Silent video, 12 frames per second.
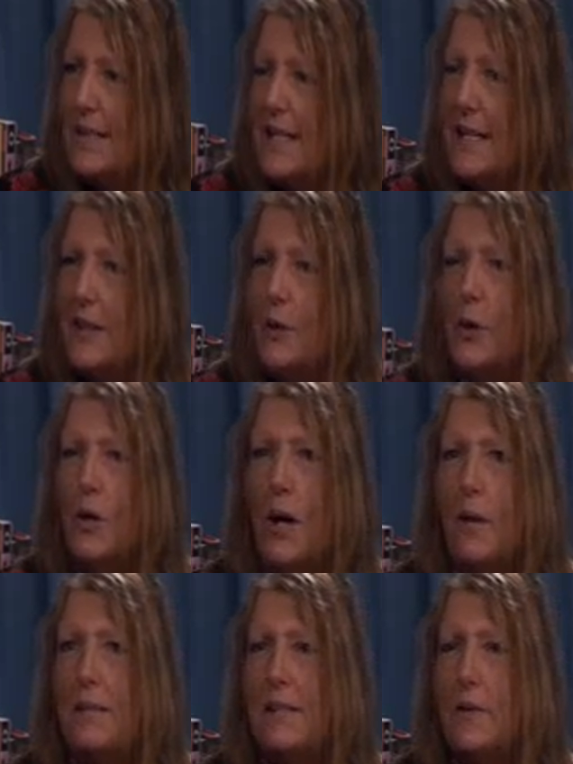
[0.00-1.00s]
He thought I
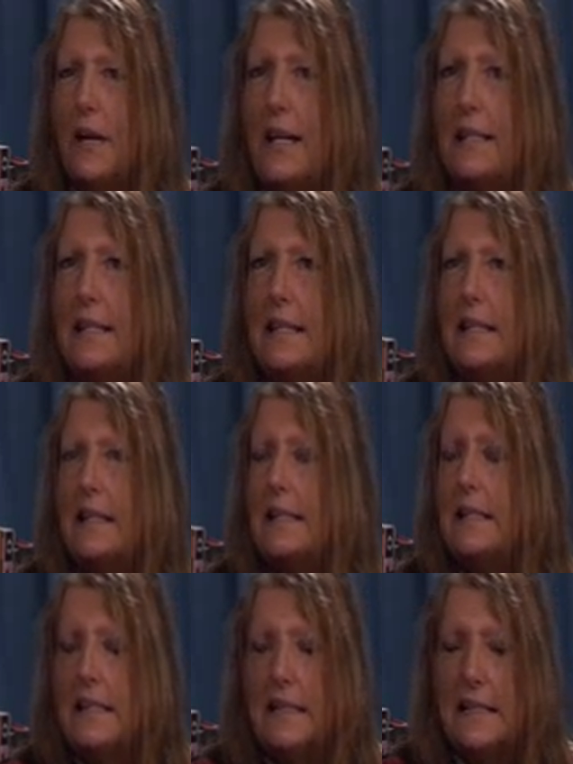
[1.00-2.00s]
was crazy,
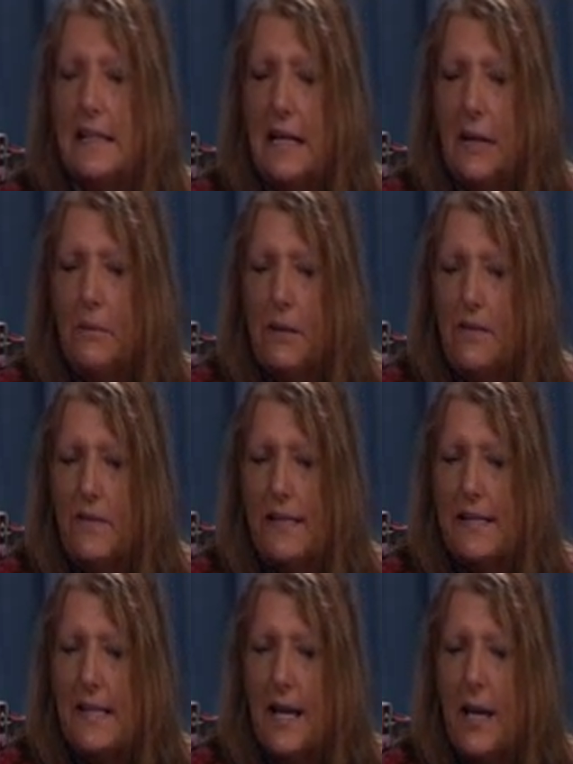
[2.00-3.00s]
and one of his
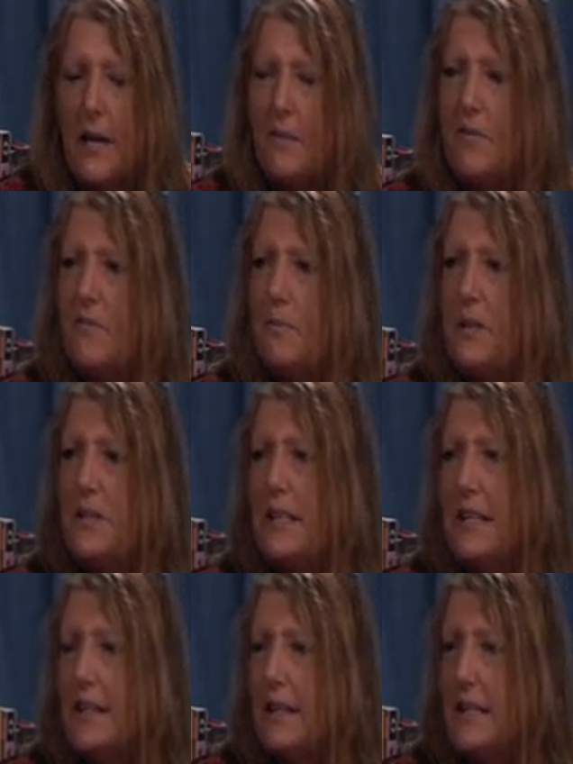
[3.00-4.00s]

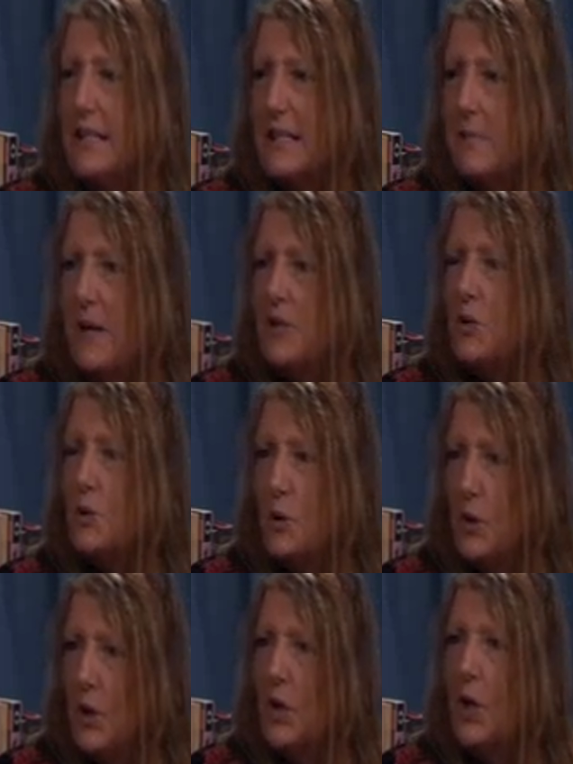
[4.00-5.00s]
particular
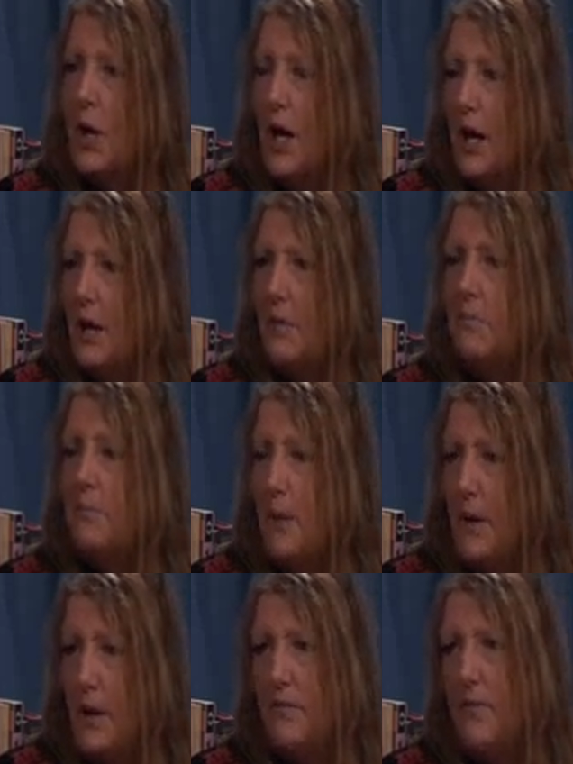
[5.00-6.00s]
special
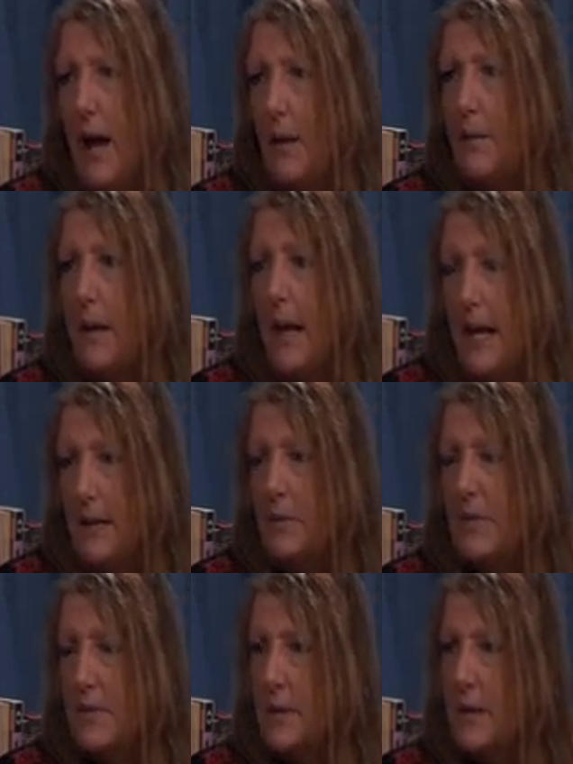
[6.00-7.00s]
farm
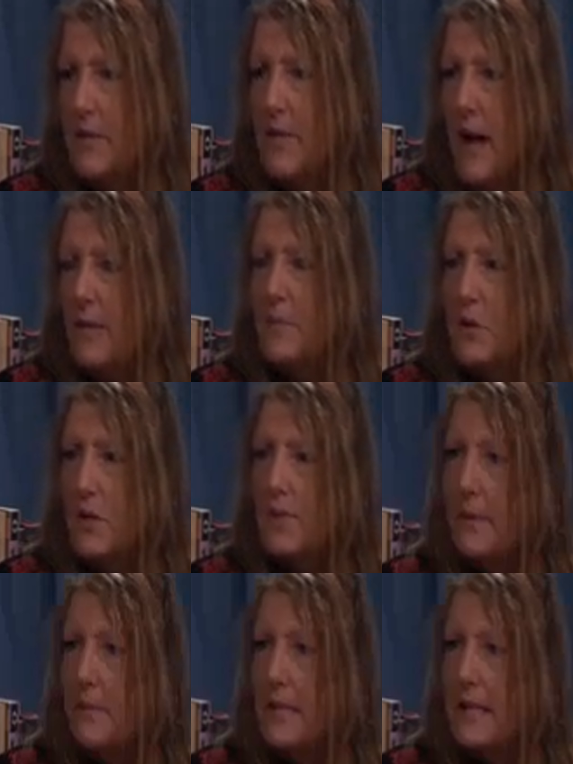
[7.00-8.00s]
animals, one of the farm dogs,
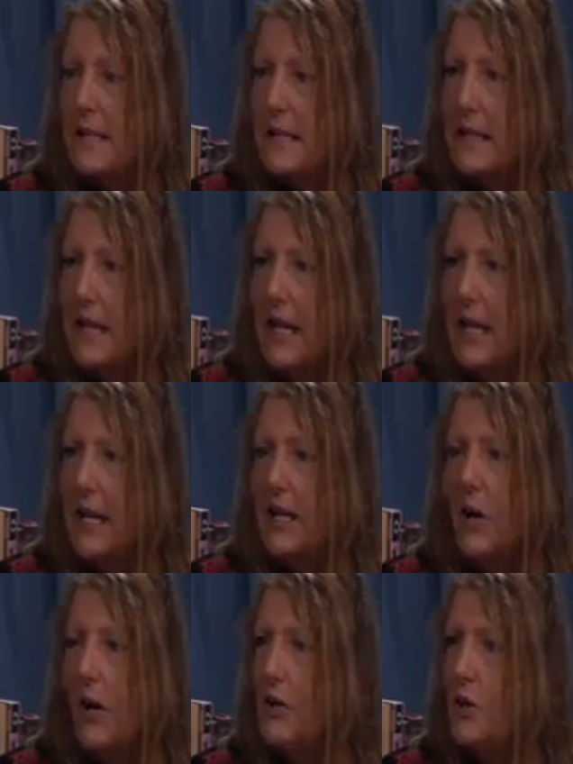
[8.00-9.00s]
went missing, and
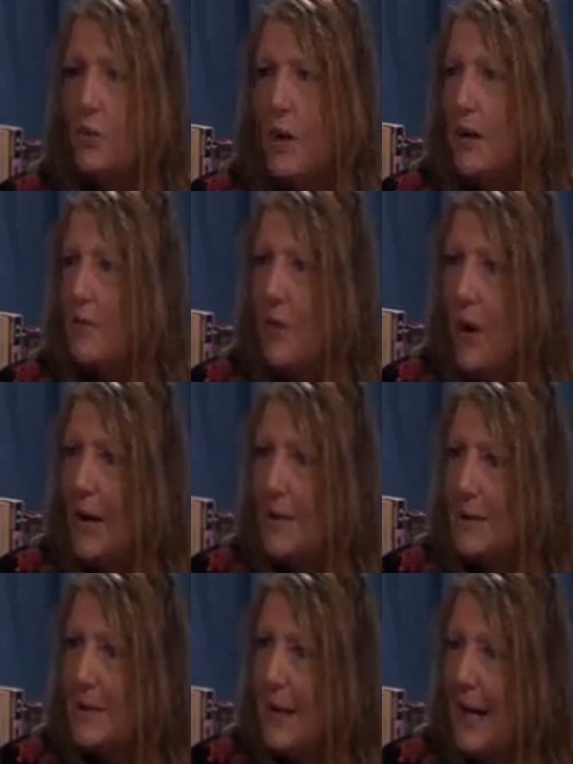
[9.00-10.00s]
I knew where to find it.